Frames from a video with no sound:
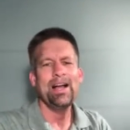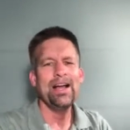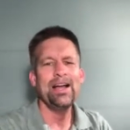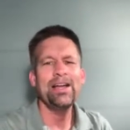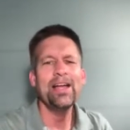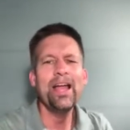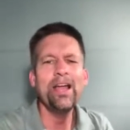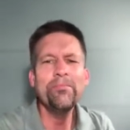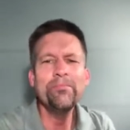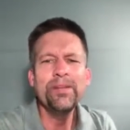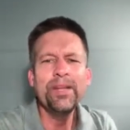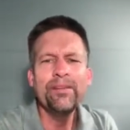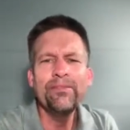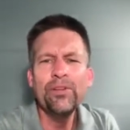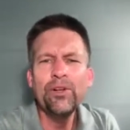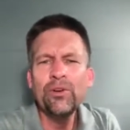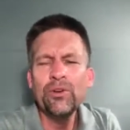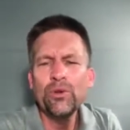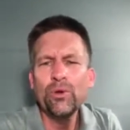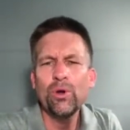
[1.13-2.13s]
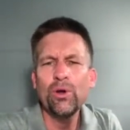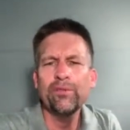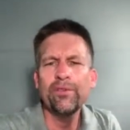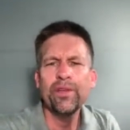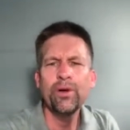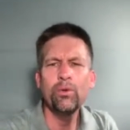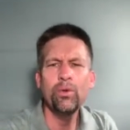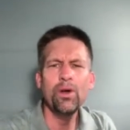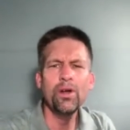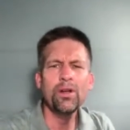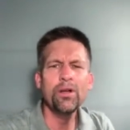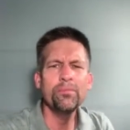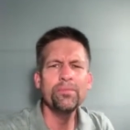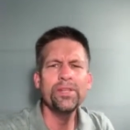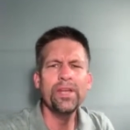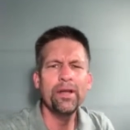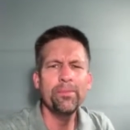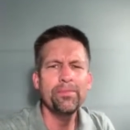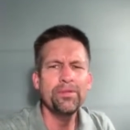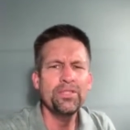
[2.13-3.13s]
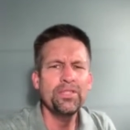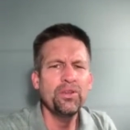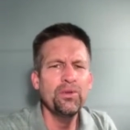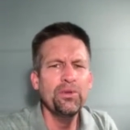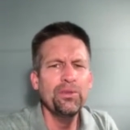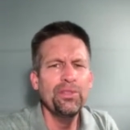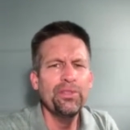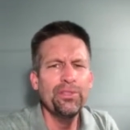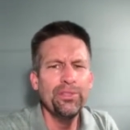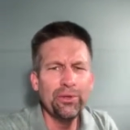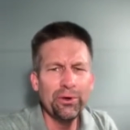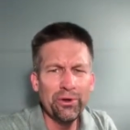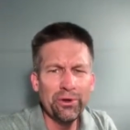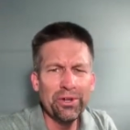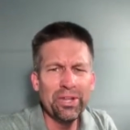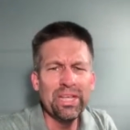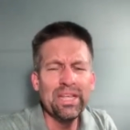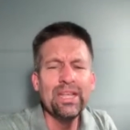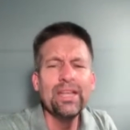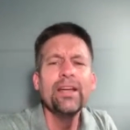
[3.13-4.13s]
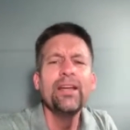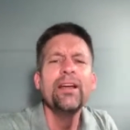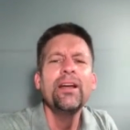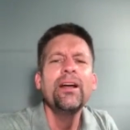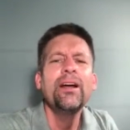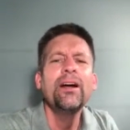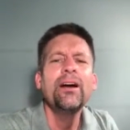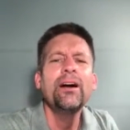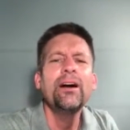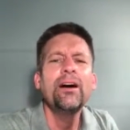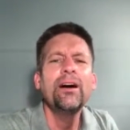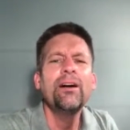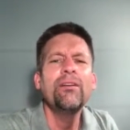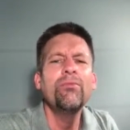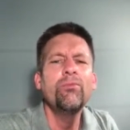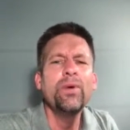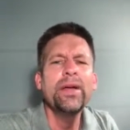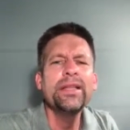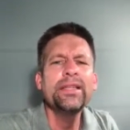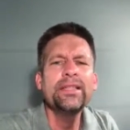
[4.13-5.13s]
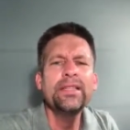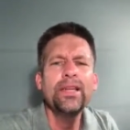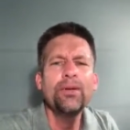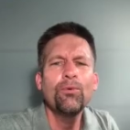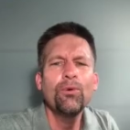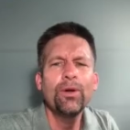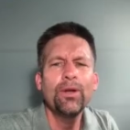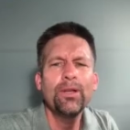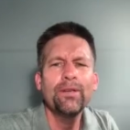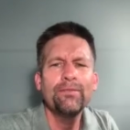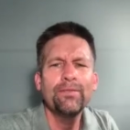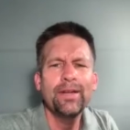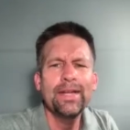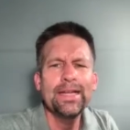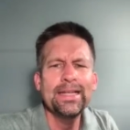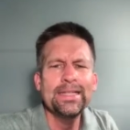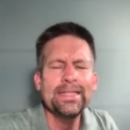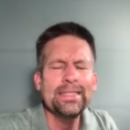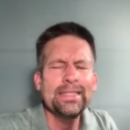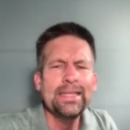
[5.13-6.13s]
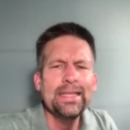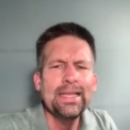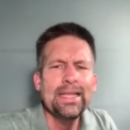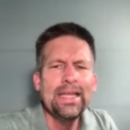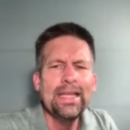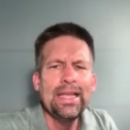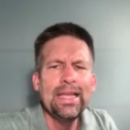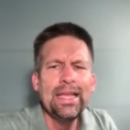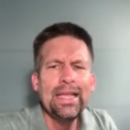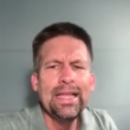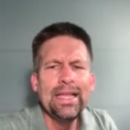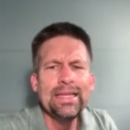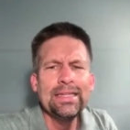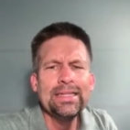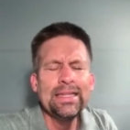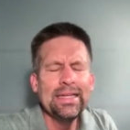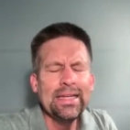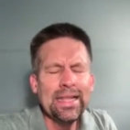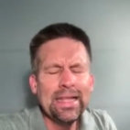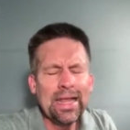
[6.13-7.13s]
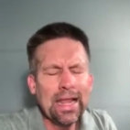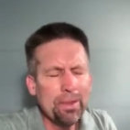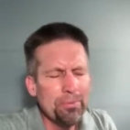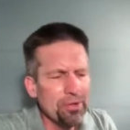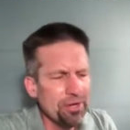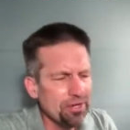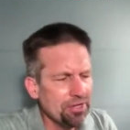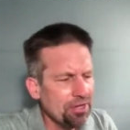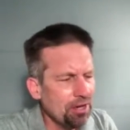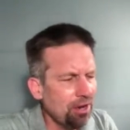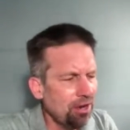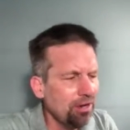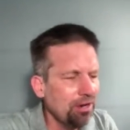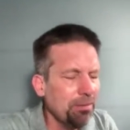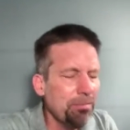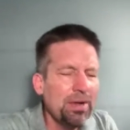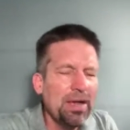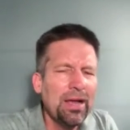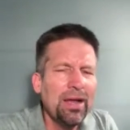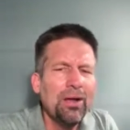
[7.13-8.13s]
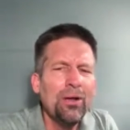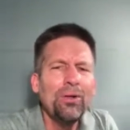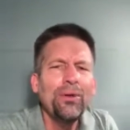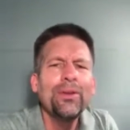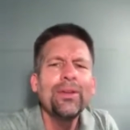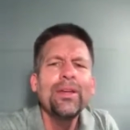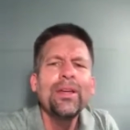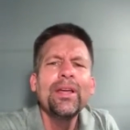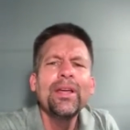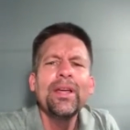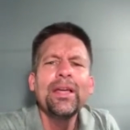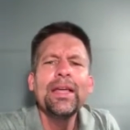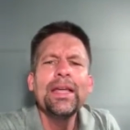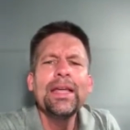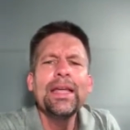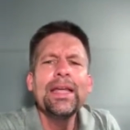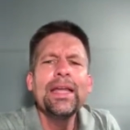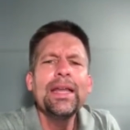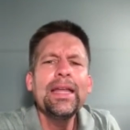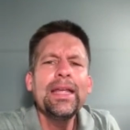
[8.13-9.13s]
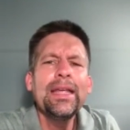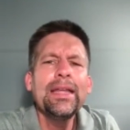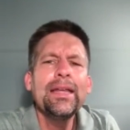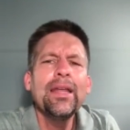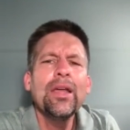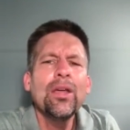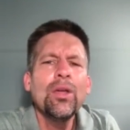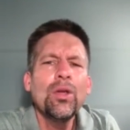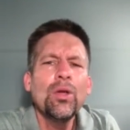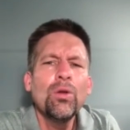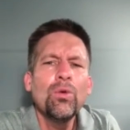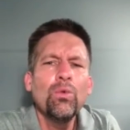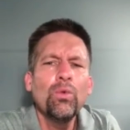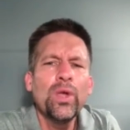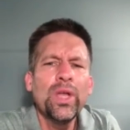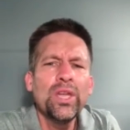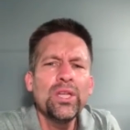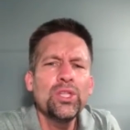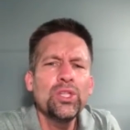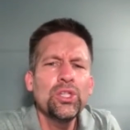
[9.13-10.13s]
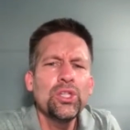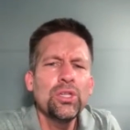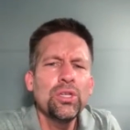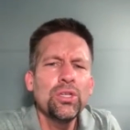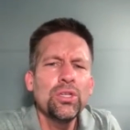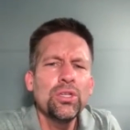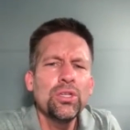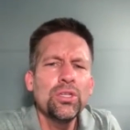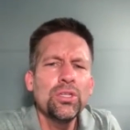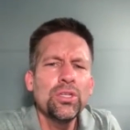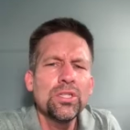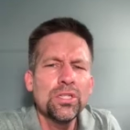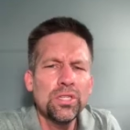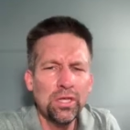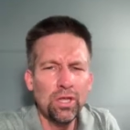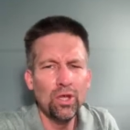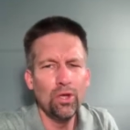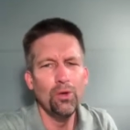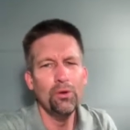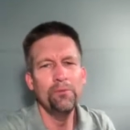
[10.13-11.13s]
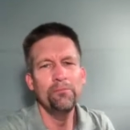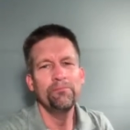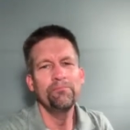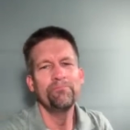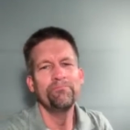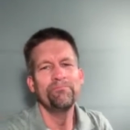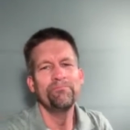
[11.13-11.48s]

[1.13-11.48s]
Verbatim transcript: Hi, I'm Dave Hilgendorf, and welcome to episode 30 of Wednesday Work Advice. And today I'm going to talk about getting rich slow.